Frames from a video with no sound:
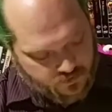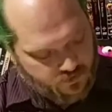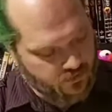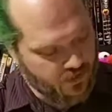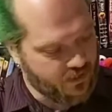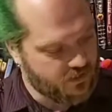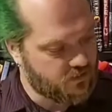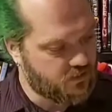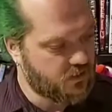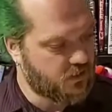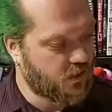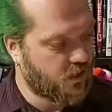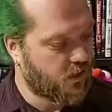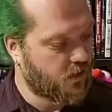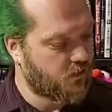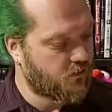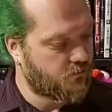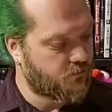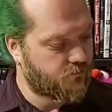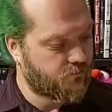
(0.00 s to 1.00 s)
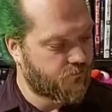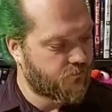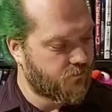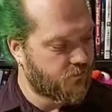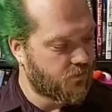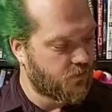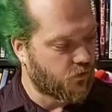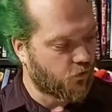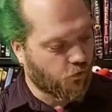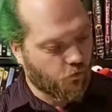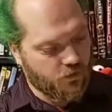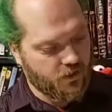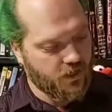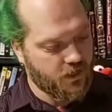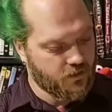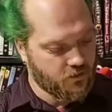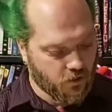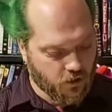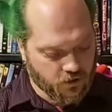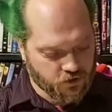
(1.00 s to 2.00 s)
so that's the
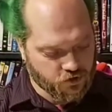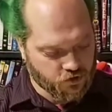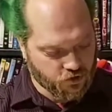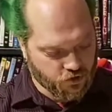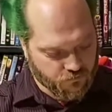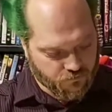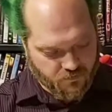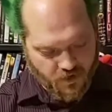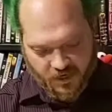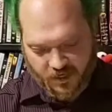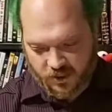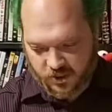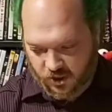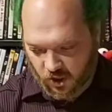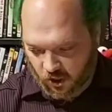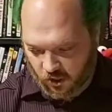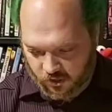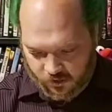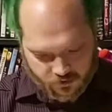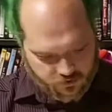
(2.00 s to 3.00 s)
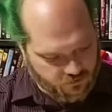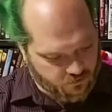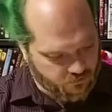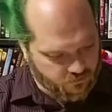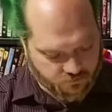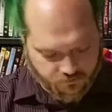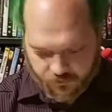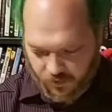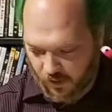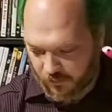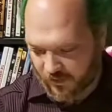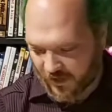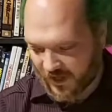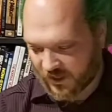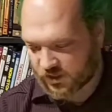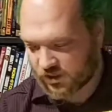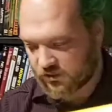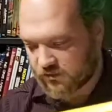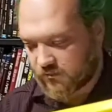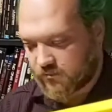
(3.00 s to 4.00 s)
grenade launcher mega dart pump
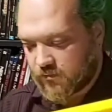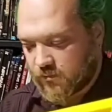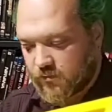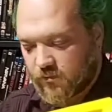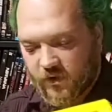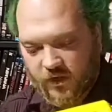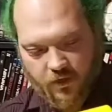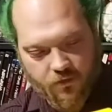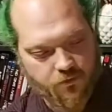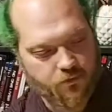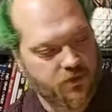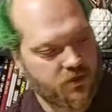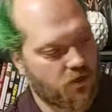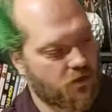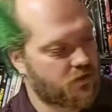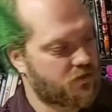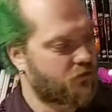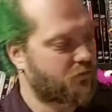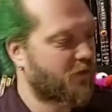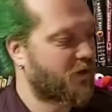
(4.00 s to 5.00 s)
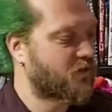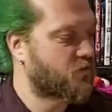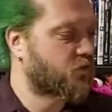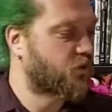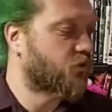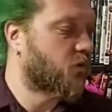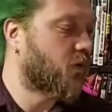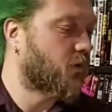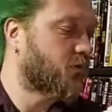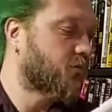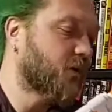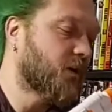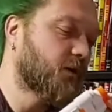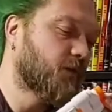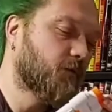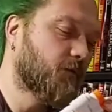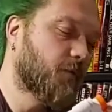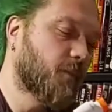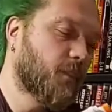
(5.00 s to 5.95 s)
action. We got 3 darts, we might as well do all 3.